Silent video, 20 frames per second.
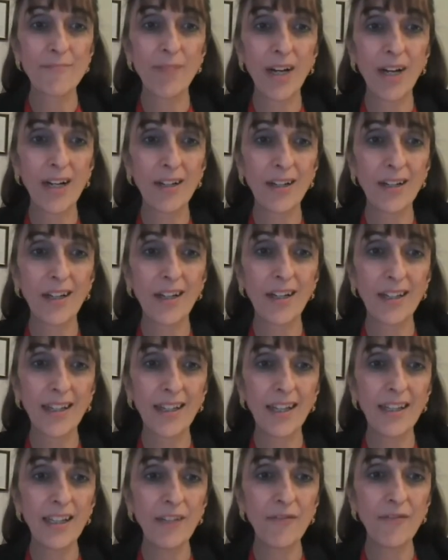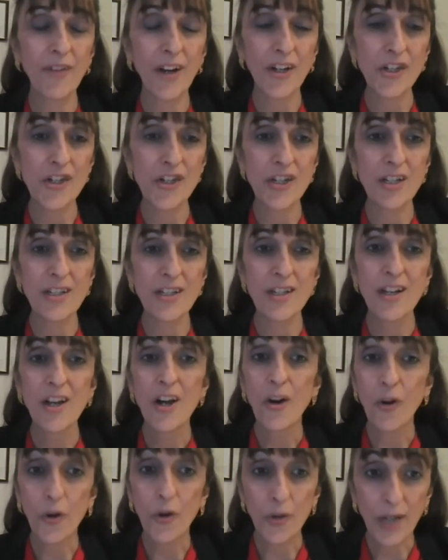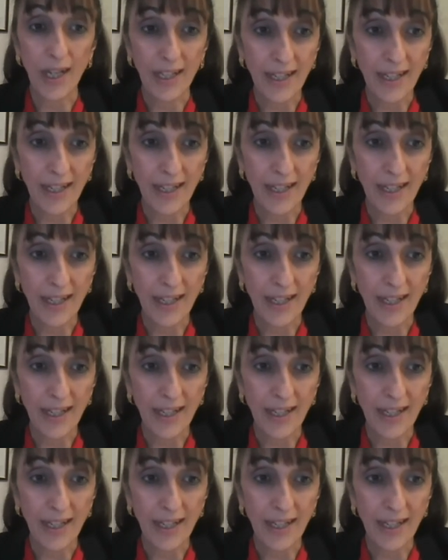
uh, uh, kidney function or